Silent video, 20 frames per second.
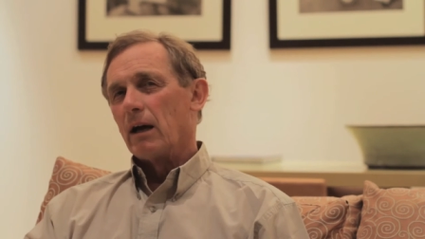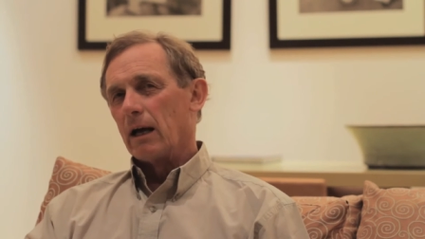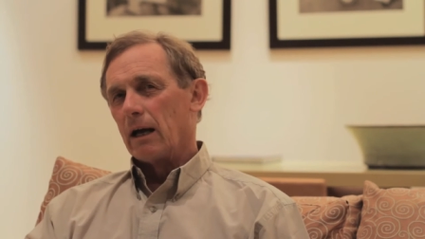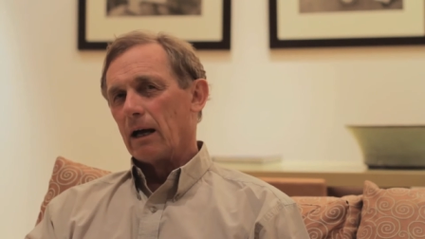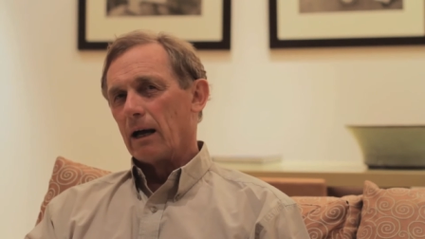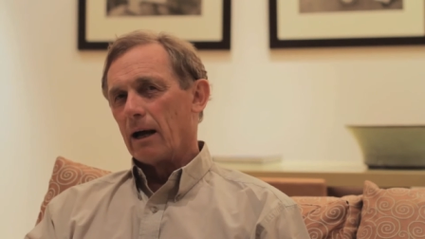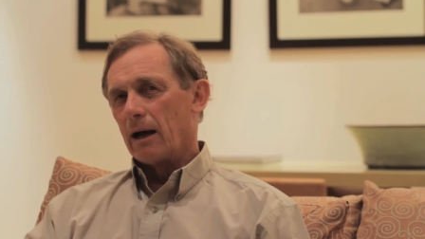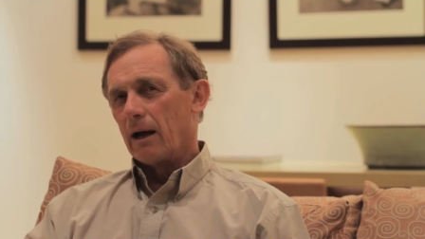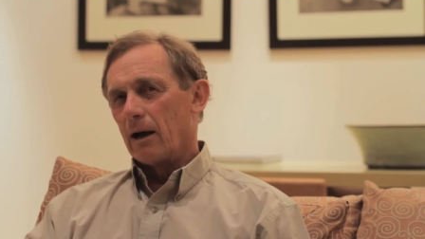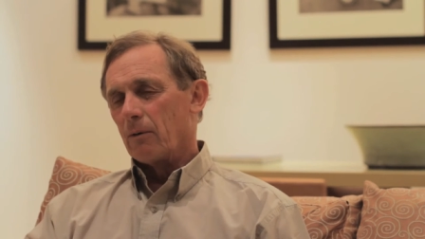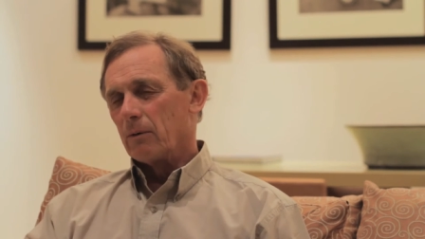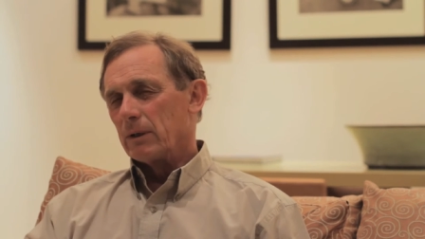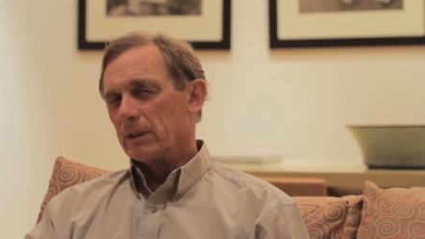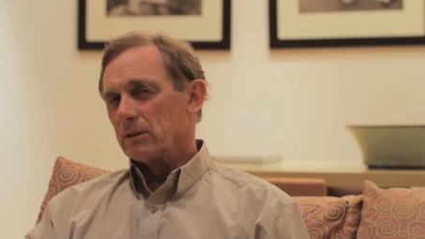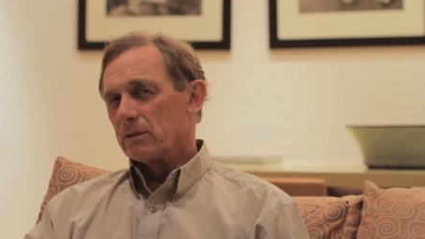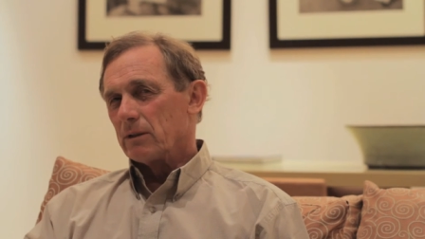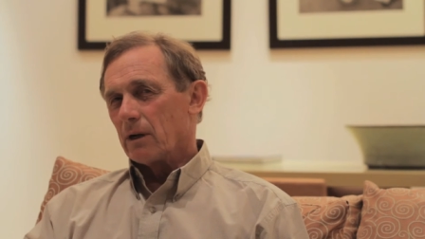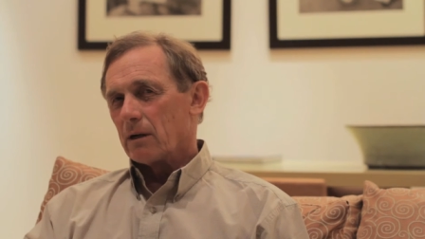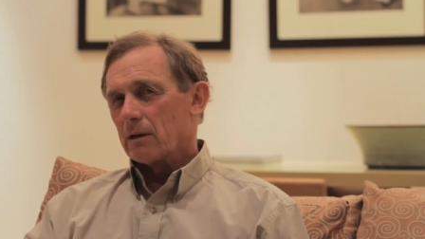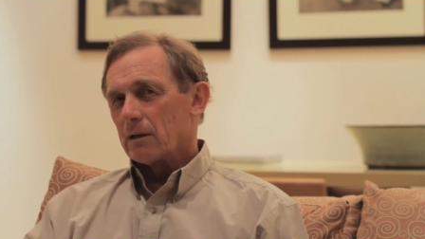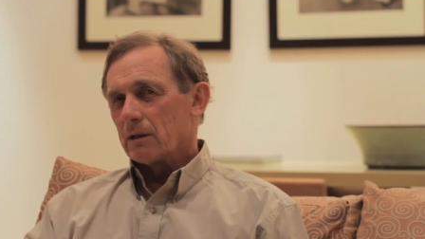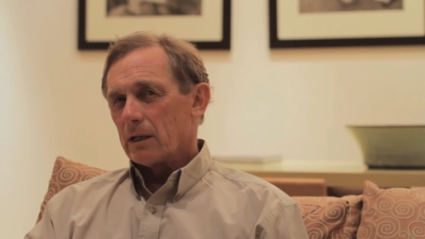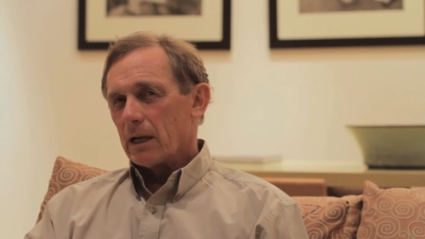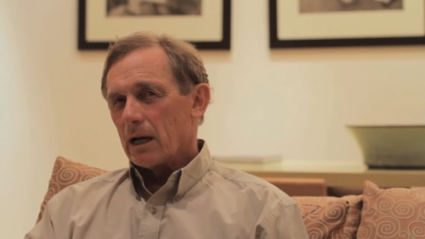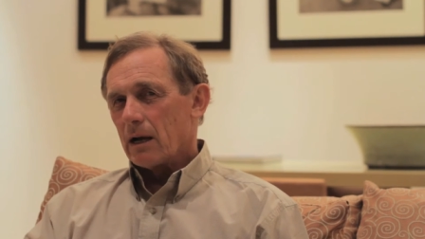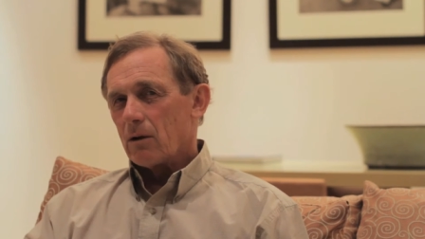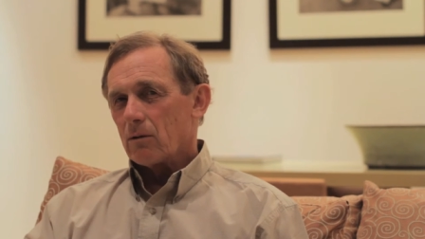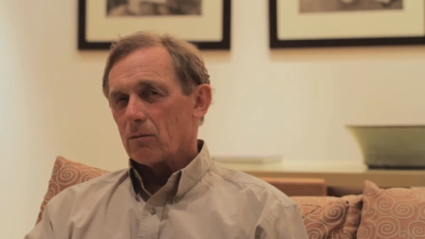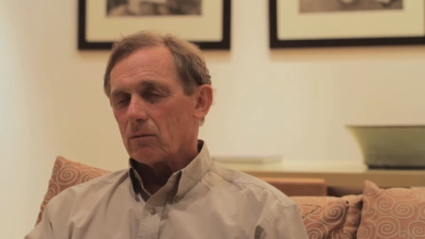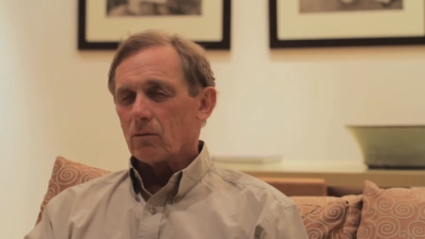Uh, we started
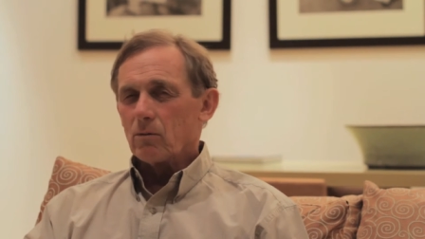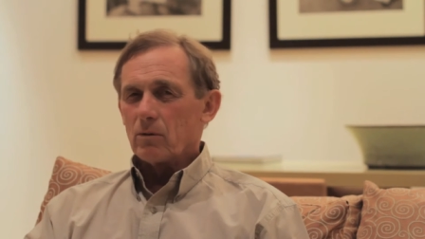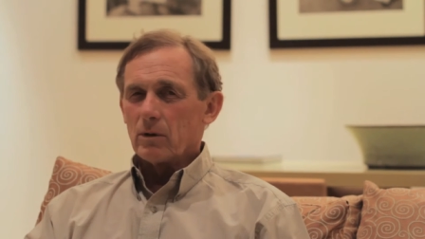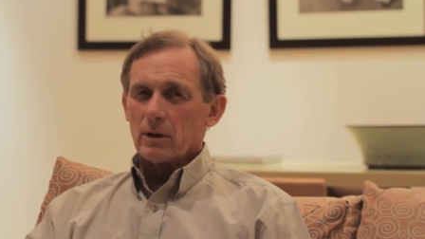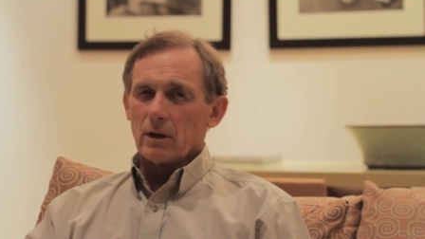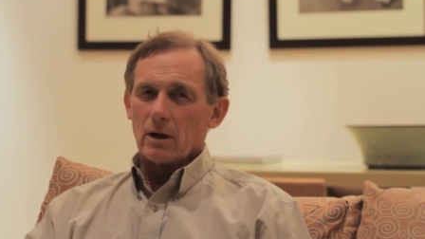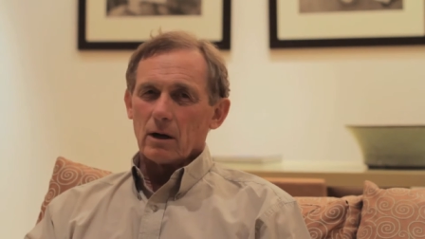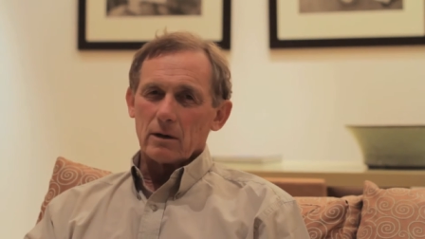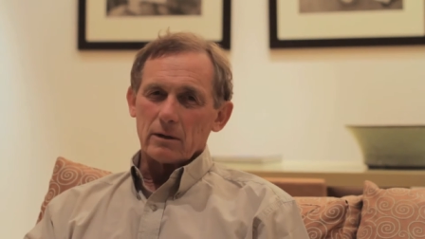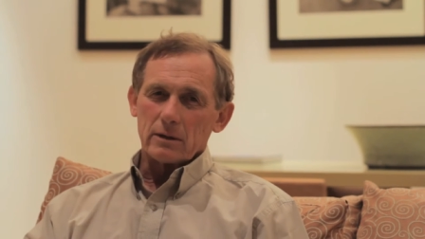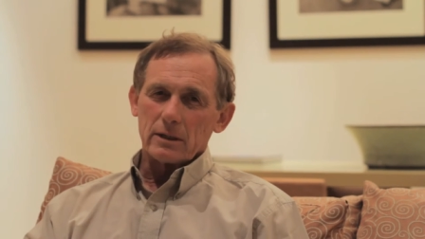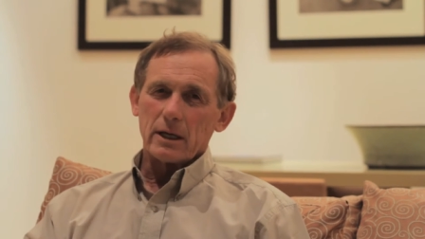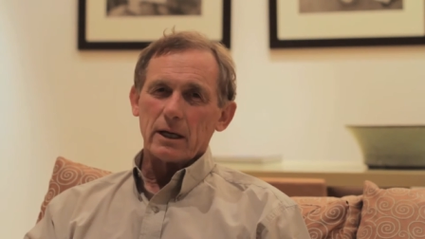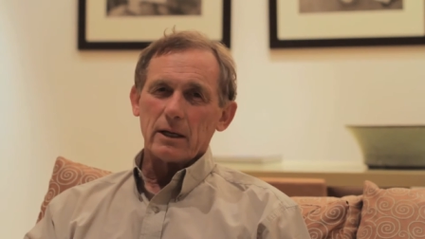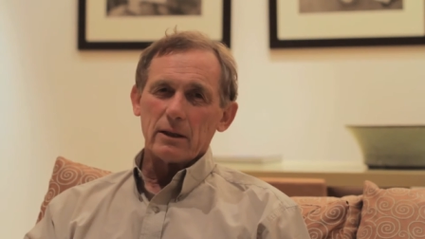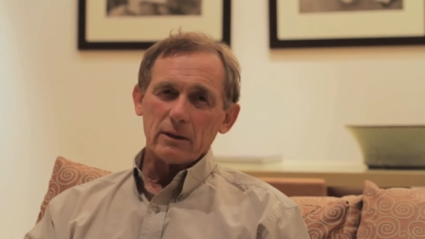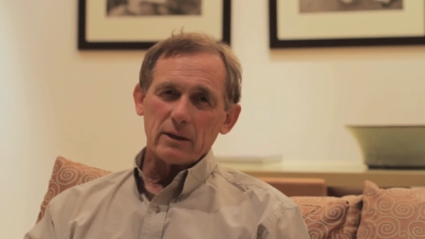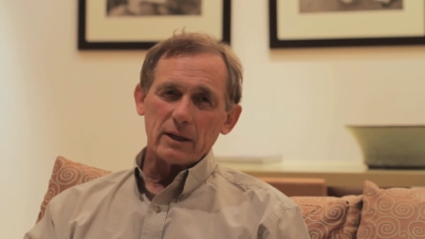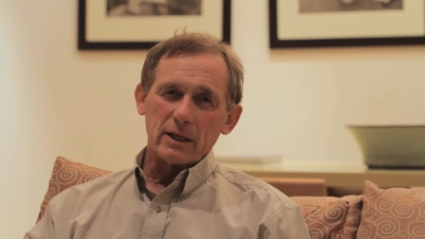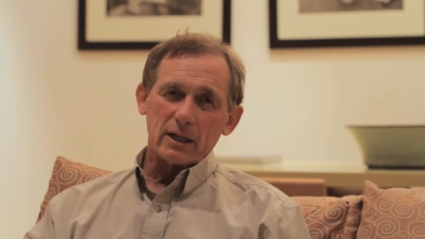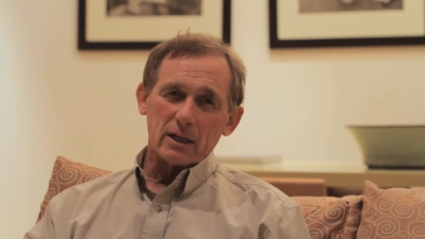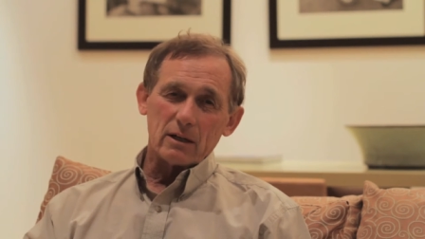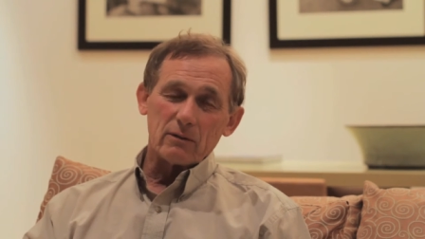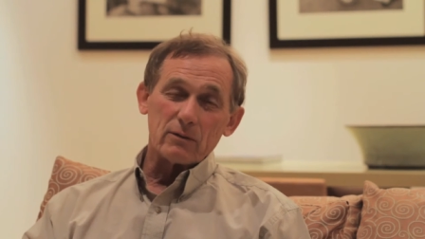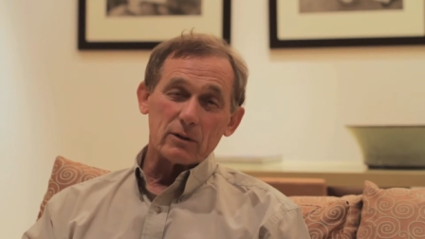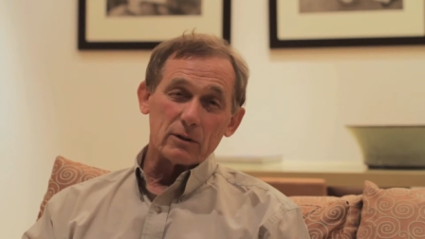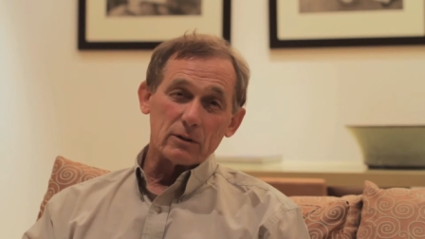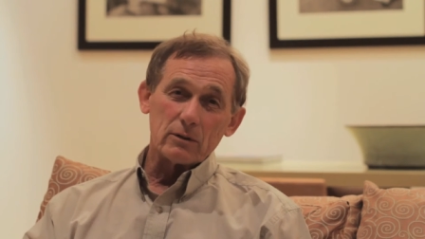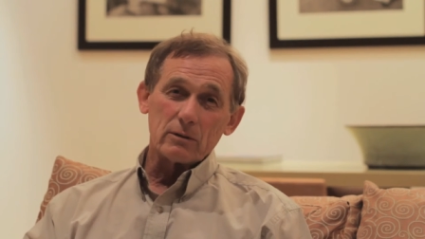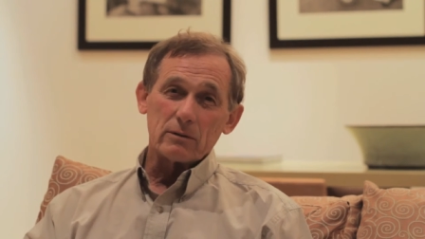out with our 10th
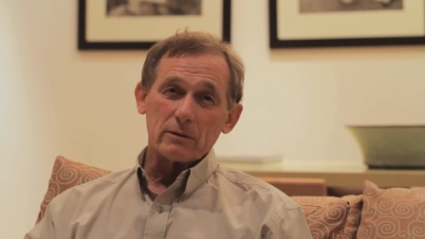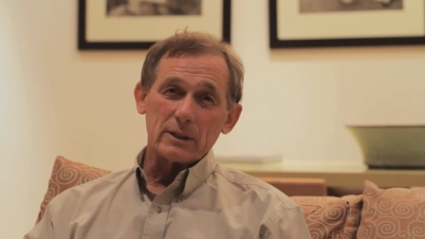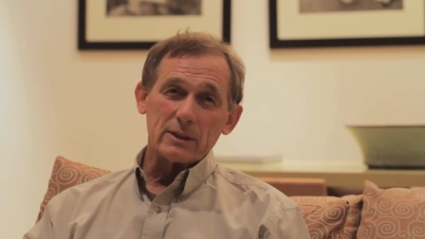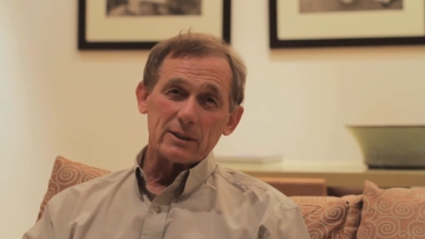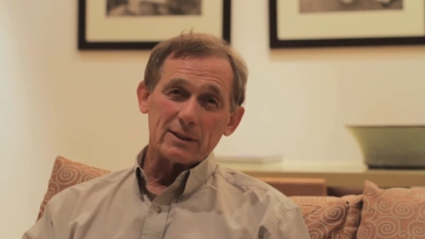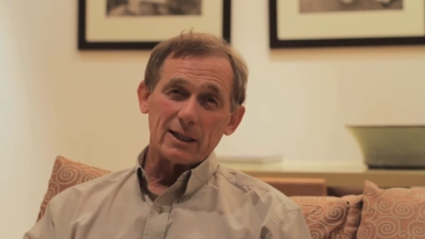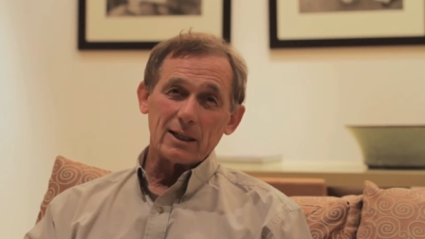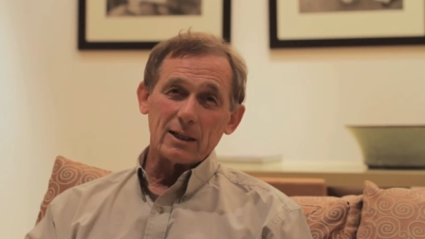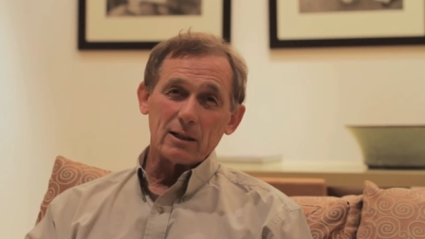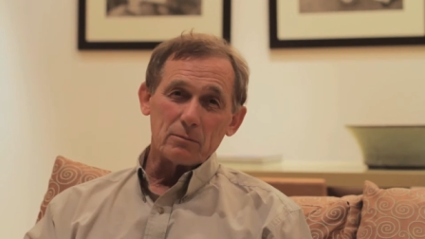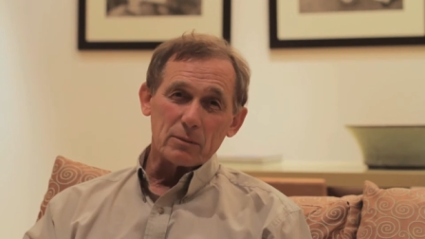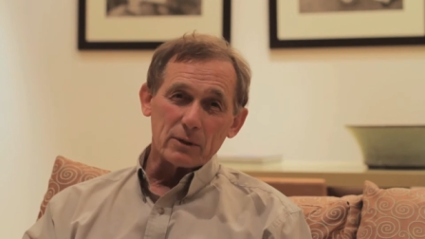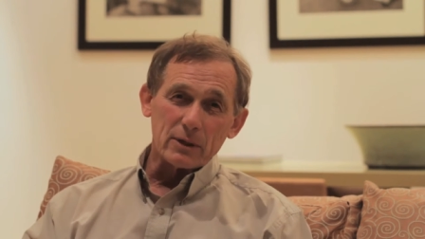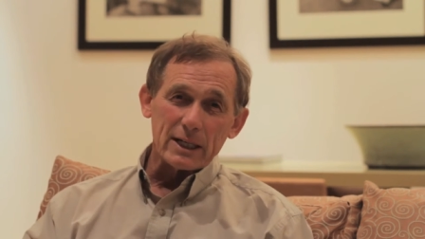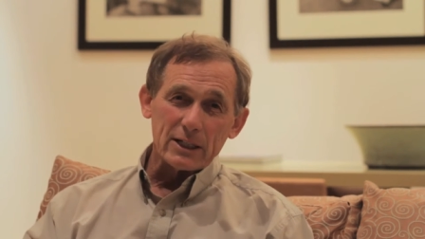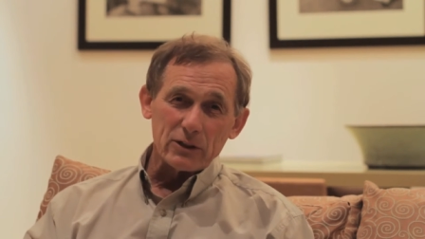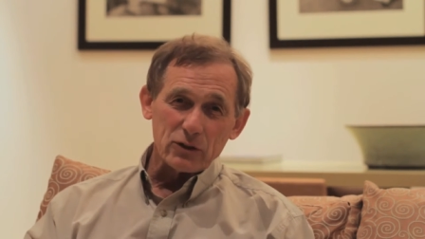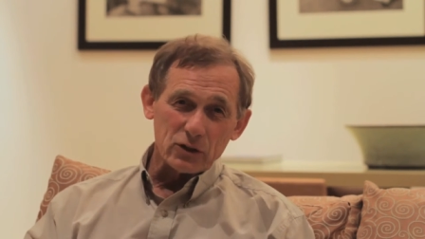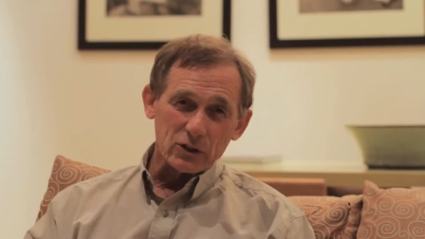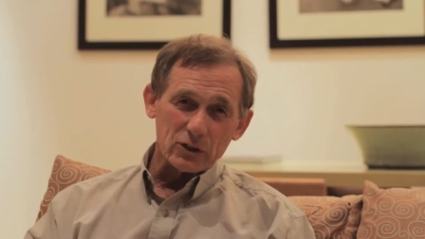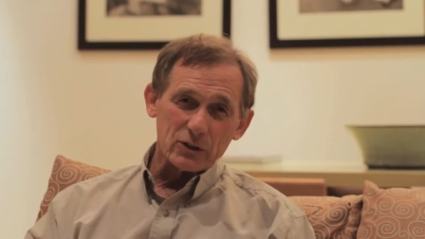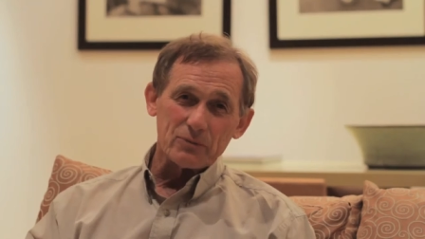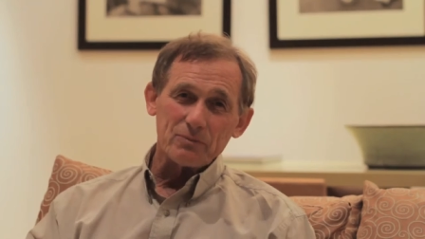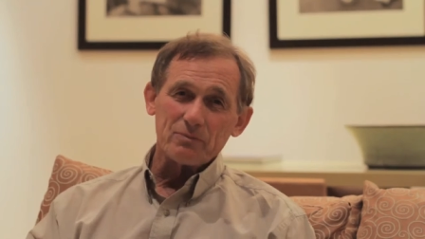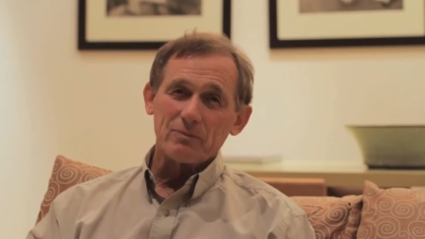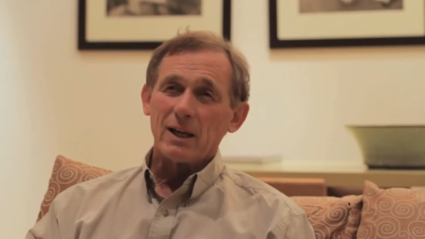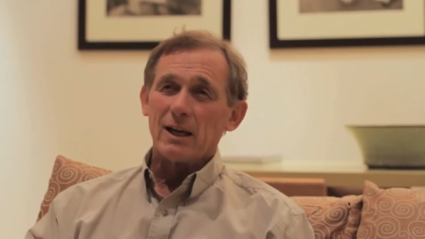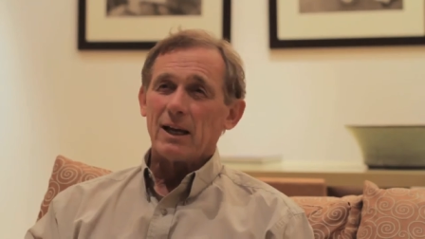anniversary celebration,